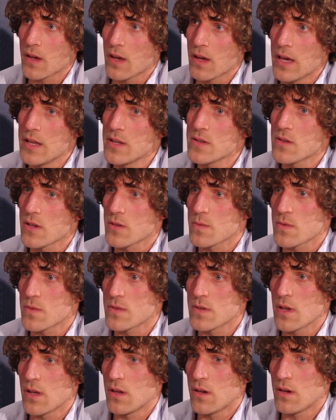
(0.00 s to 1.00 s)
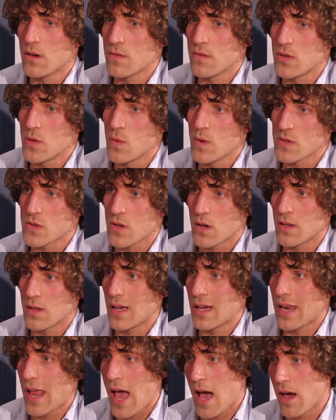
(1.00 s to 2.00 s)
86% of US
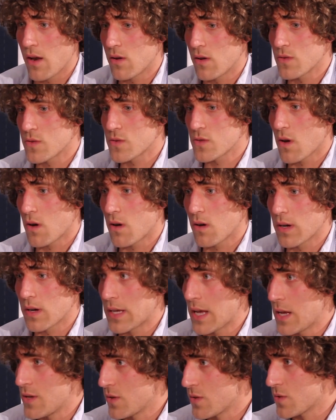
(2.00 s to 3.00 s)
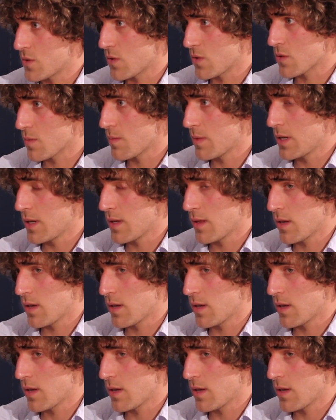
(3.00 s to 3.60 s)
online adults are engaging in social media.